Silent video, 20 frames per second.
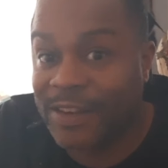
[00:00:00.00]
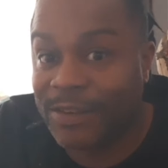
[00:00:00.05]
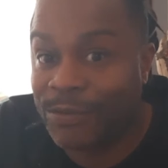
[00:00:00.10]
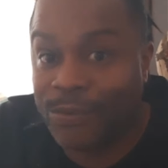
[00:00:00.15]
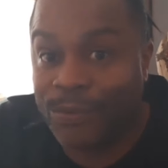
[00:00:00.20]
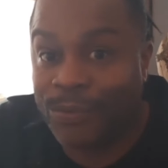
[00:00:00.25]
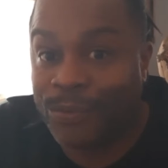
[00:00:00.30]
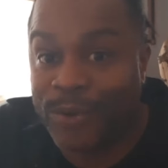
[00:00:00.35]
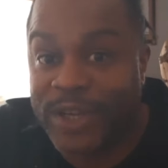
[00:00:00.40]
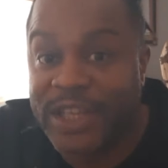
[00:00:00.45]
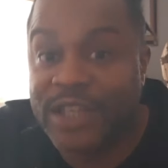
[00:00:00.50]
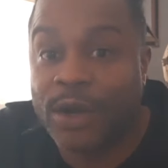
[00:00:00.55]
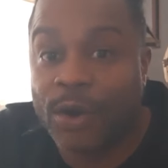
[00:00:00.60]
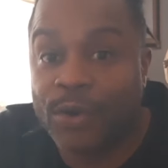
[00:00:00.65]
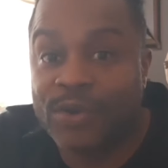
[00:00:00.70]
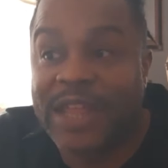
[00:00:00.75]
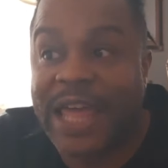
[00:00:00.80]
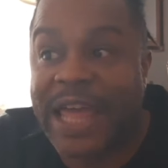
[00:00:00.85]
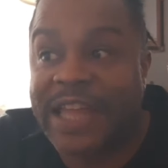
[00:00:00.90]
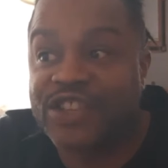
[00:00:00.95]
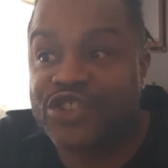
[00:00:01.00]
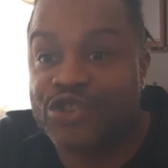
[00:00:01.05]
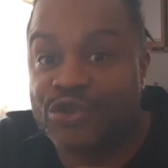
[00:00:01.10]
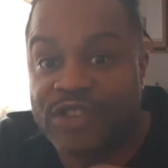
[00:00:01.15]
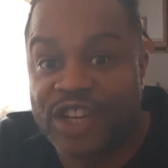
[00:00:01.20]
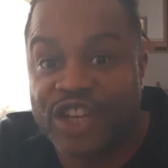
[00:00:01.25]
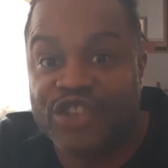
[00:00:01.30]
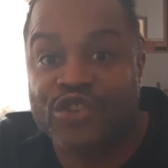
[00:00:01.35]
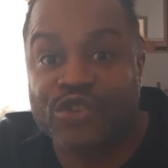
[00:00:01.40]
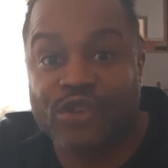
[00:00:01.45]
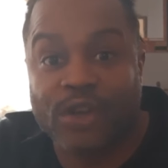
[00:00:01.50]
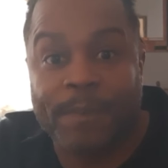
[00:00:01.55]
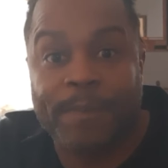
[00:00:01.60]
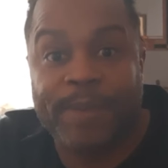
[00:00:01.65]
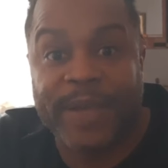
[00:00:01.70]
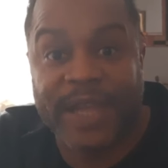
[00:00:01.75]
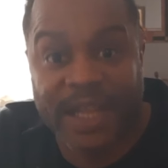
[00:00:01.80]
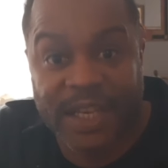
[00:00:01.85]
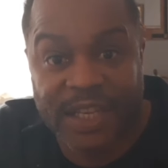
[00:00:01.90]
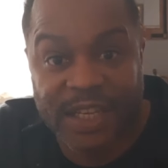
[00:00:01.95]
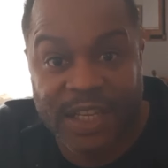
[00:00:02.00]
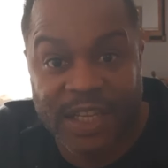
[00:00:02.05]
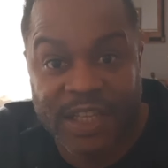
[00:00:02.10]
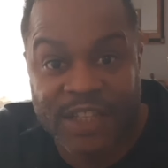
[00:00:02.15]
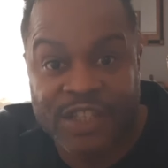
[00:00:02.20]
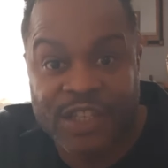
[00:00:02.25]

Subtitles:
we know that judicial opinions